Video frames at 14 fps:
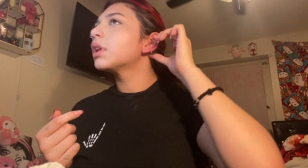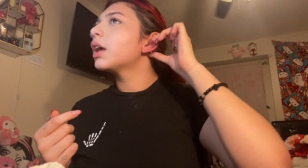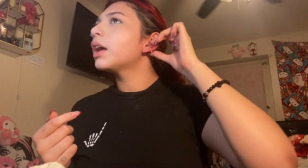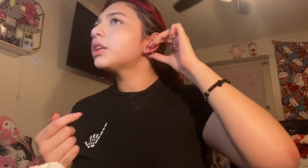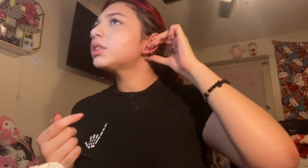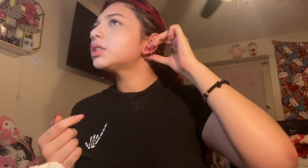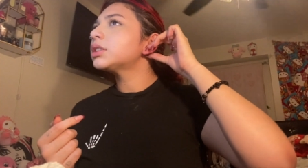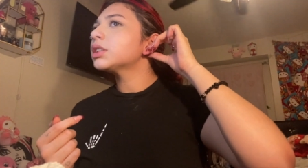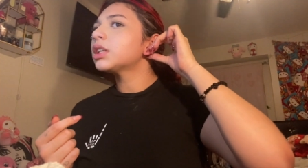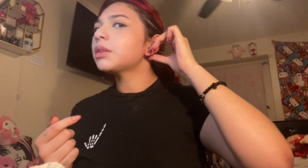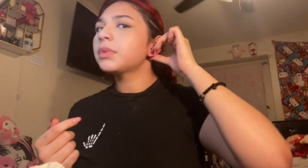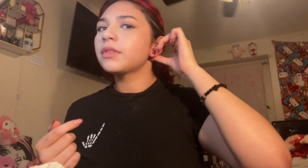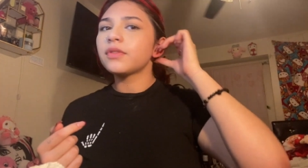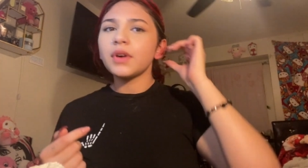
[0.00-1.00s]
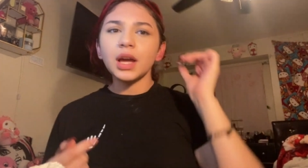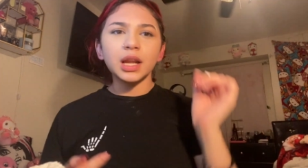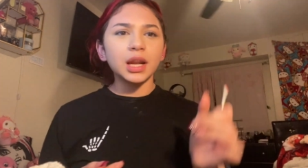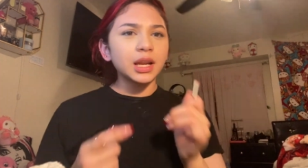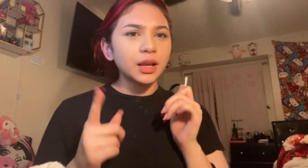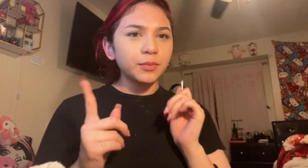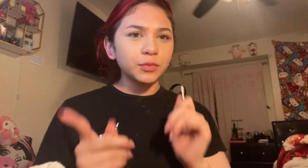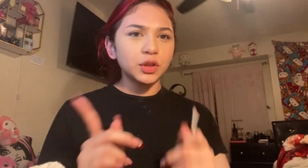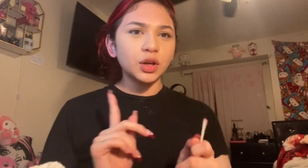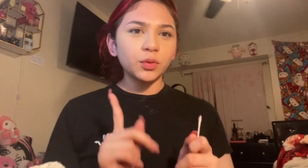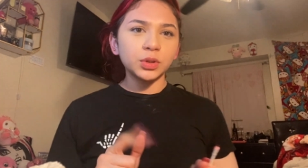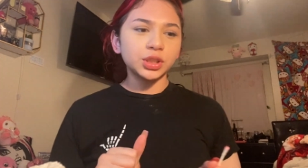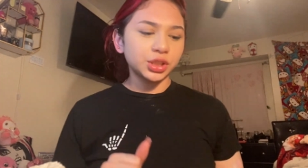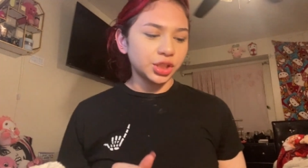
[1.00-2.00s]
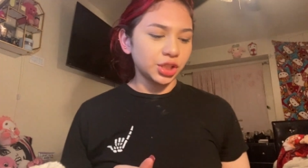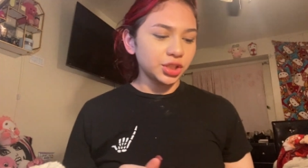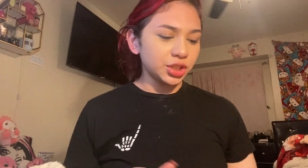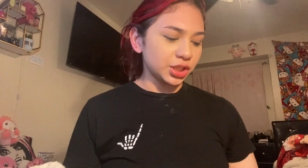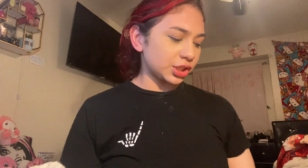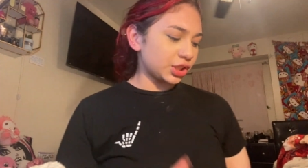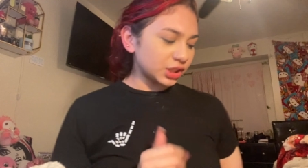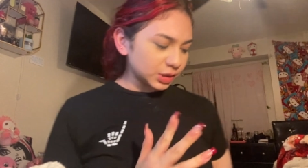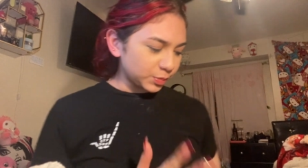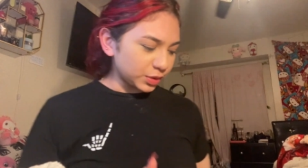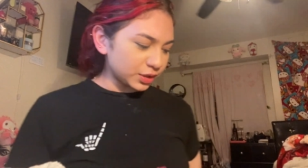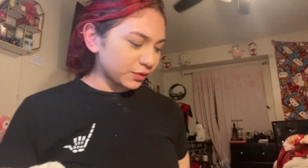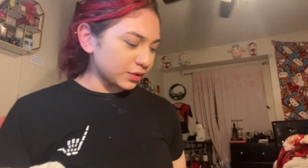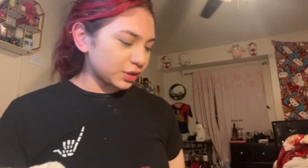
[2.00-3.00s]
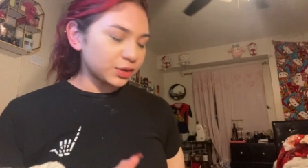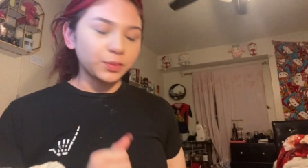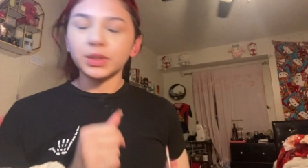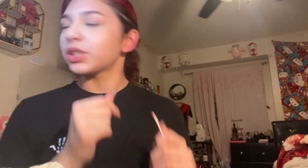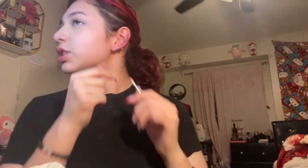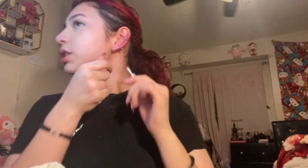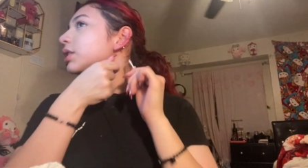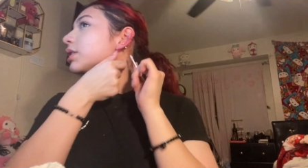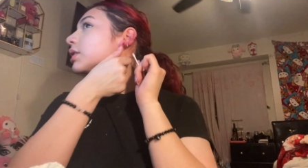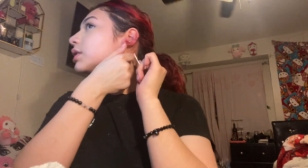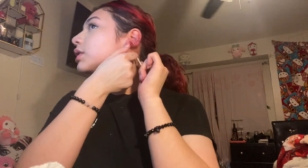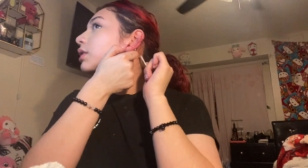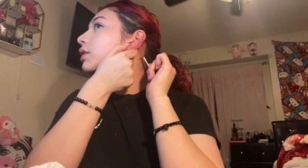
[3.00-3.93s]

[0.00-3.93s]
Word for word: And she's gonna be fine. And I'm no one to judge her. She's beautiful the way she is.